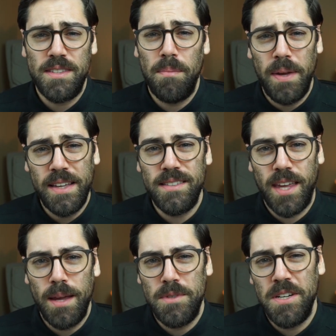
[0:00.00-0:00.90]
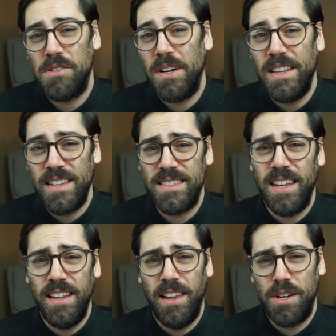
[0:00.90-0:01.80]
is the biggest game changer in this
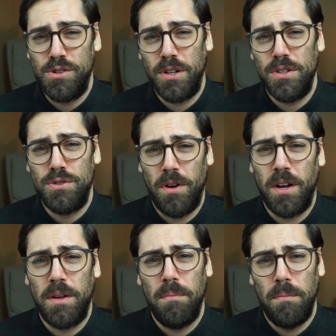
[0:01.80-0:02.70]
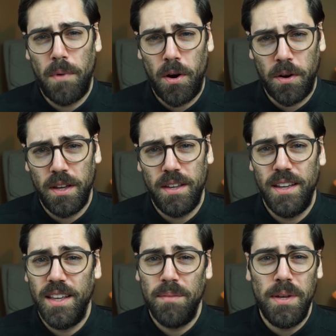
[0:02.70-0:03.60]
electric truck market
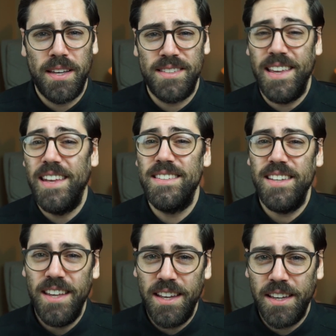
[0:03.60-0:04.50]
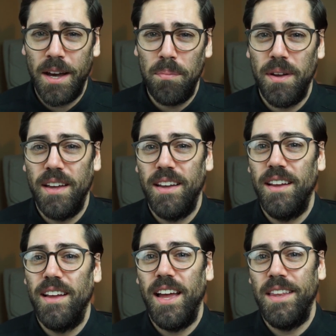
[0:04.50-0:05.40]
because it is heating up
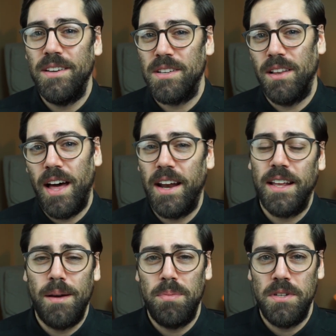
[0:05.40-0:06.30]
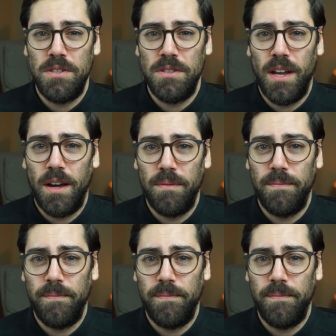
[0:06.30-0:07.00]
and there's a lot of competition now.